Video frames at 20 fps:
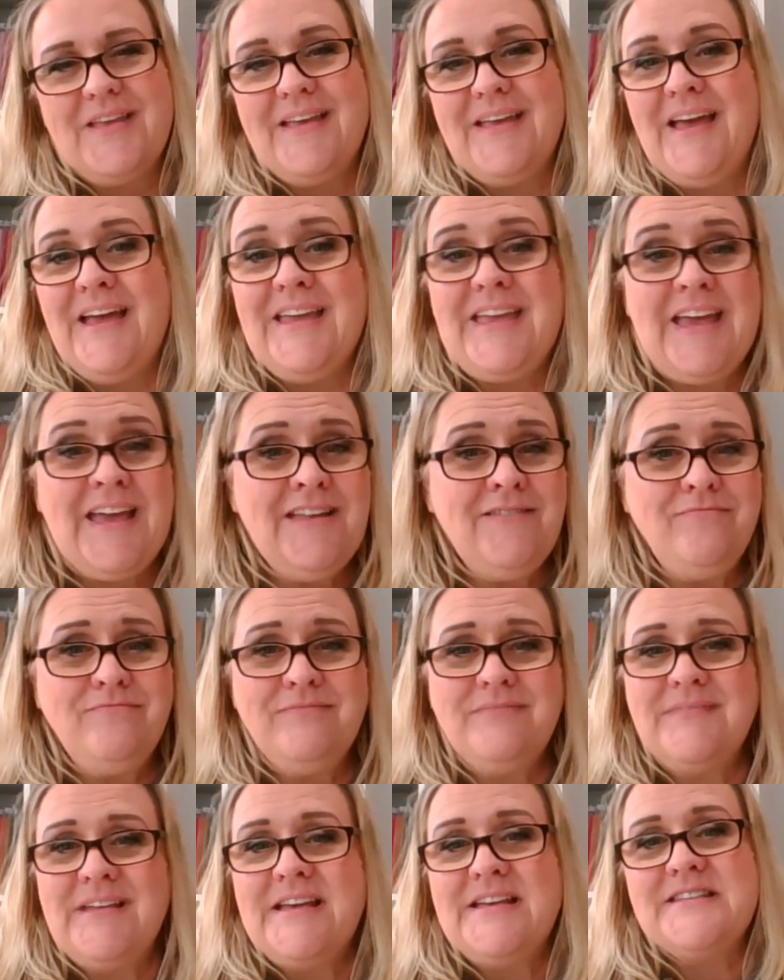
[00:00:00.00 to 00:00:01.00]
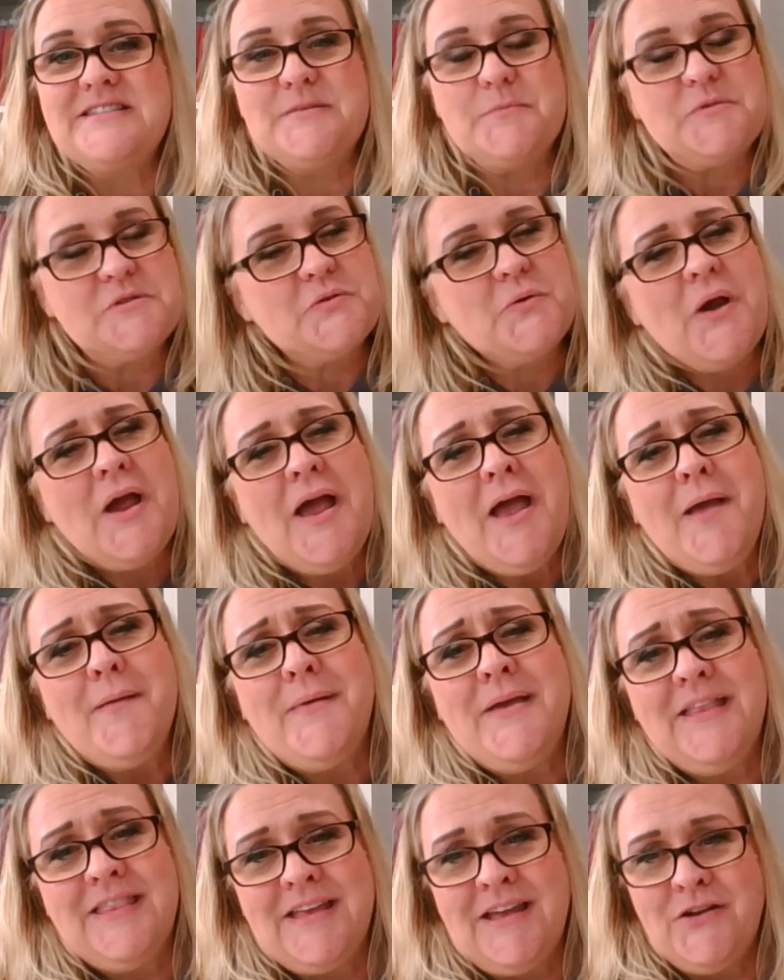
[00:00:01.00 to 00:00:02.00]
Again, subscribe,
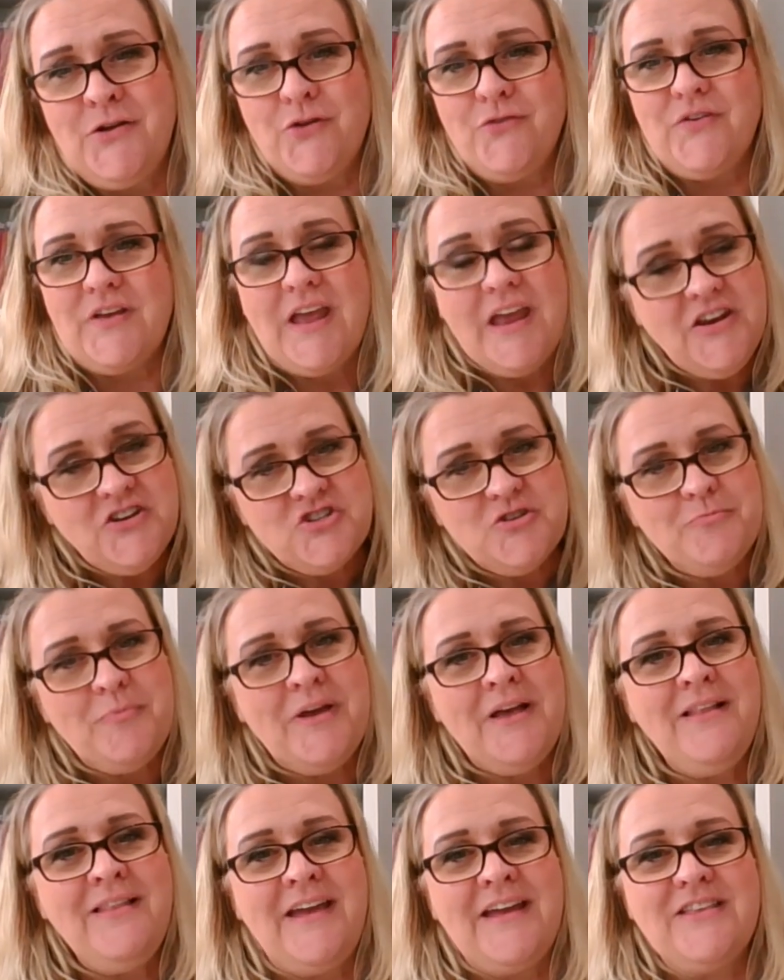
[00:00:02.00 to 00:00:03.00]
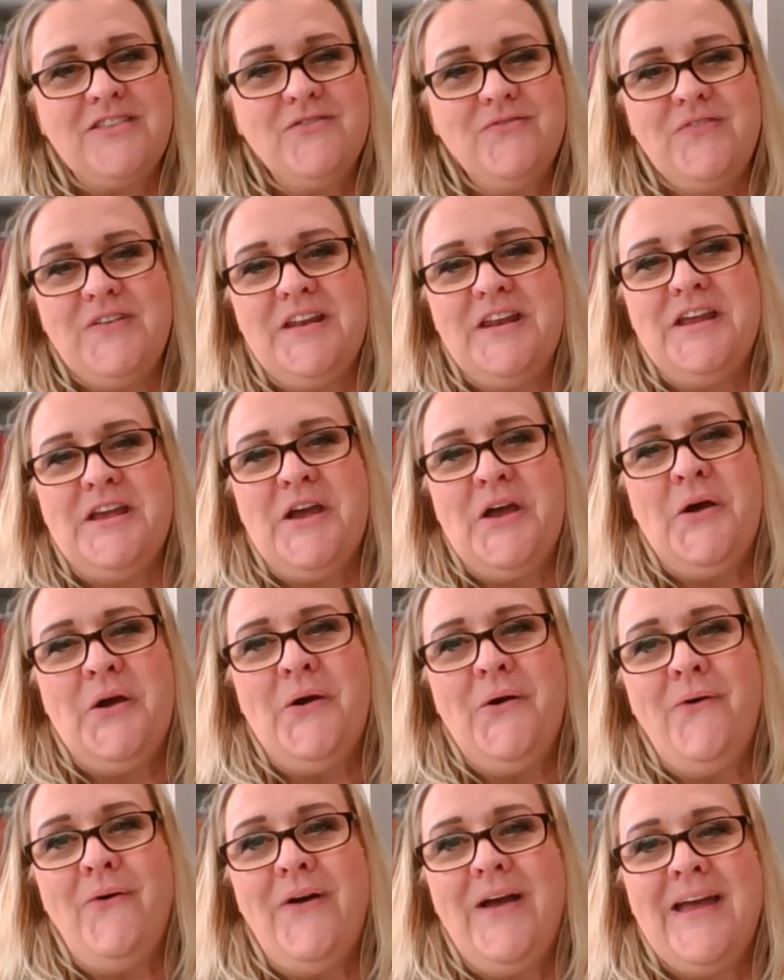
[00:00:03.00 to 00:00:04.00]
hit that notification bell, like the
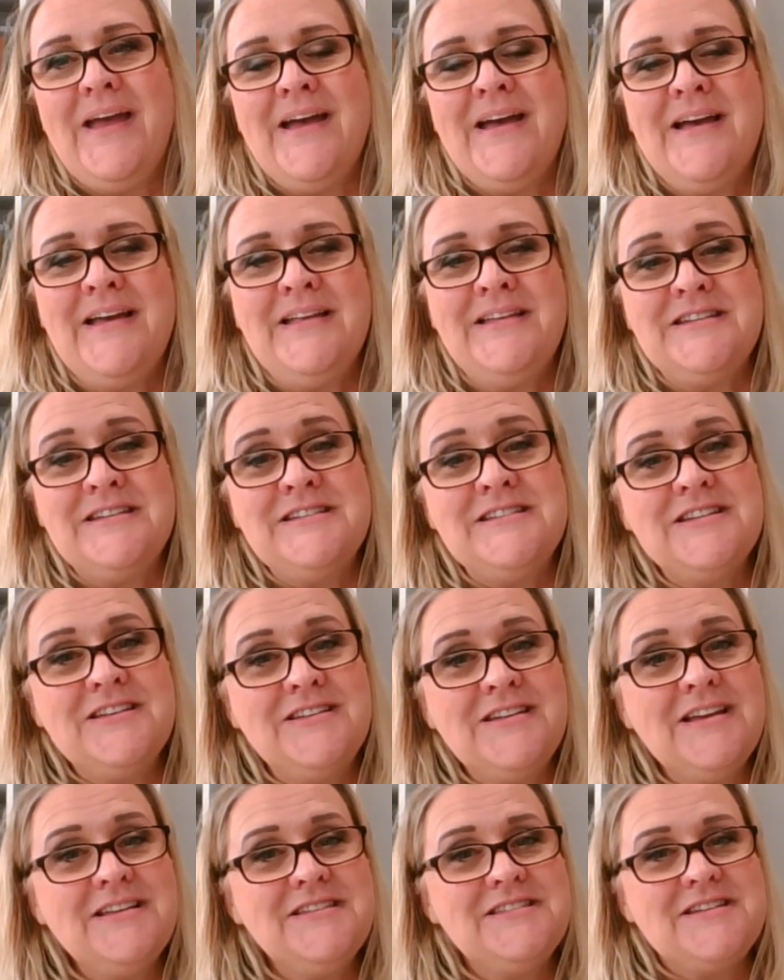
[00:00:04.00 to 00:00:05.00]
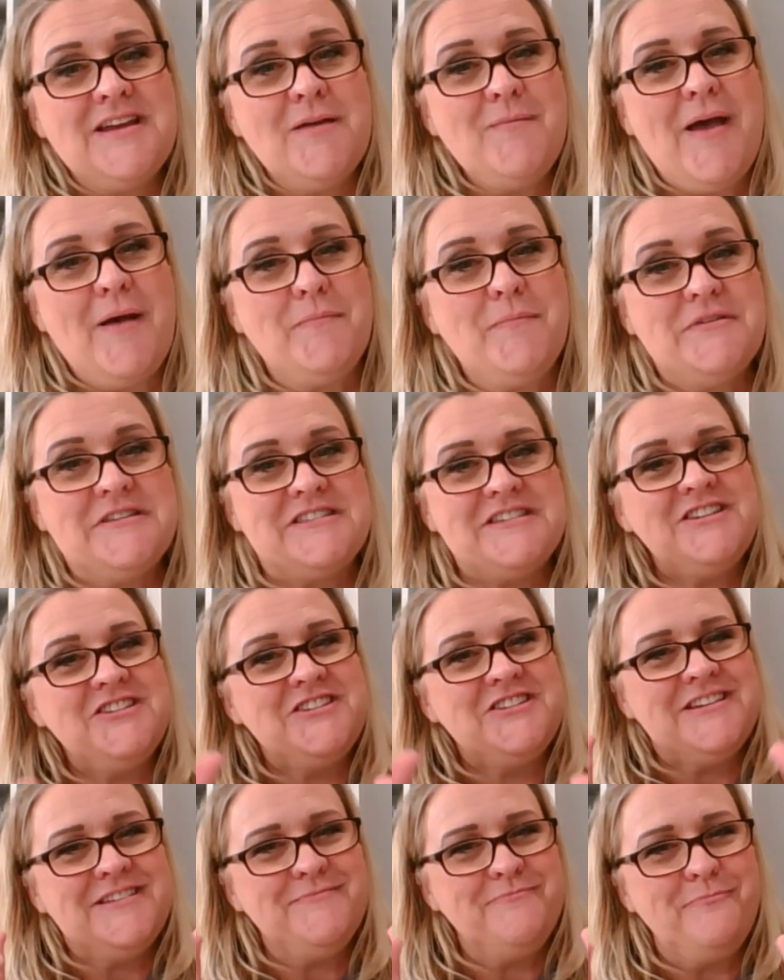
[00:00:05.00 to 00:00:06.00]
video, and until next time, happy
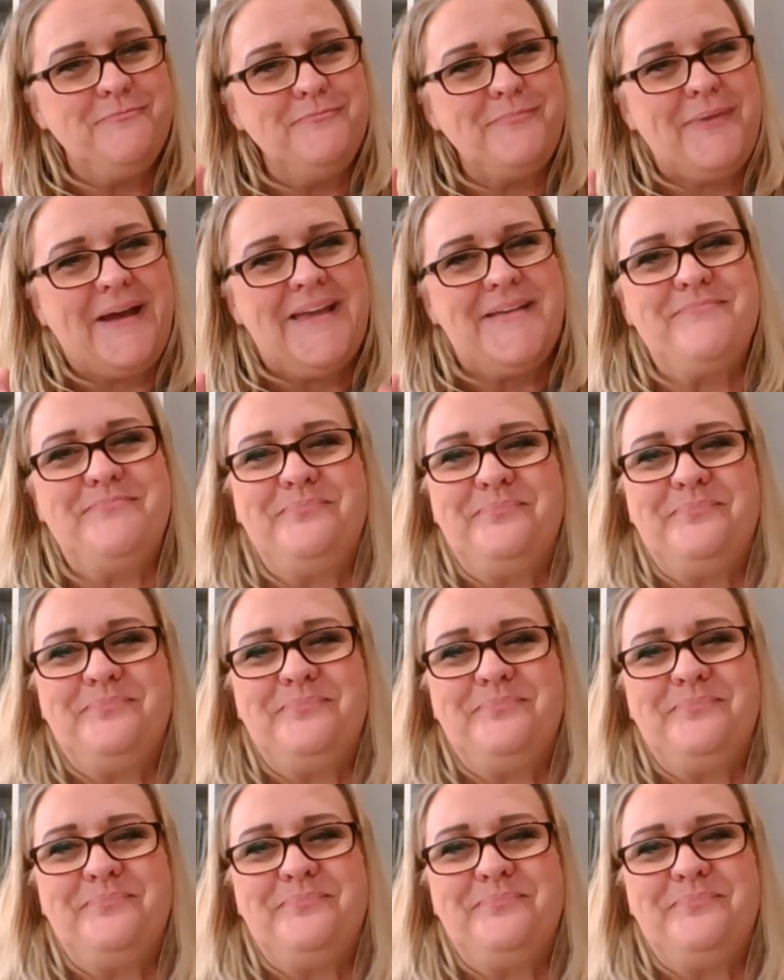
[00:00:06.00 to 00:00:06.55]
stitching. Bye.